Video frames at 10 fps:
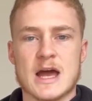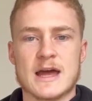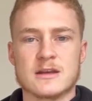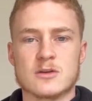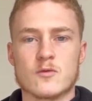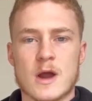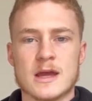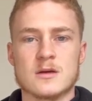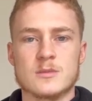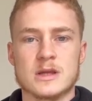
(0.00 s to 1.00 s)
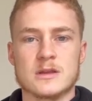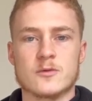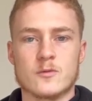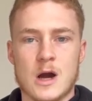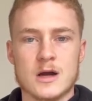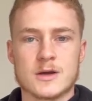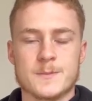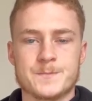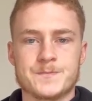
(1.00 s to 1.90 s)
and Graham in the ruck.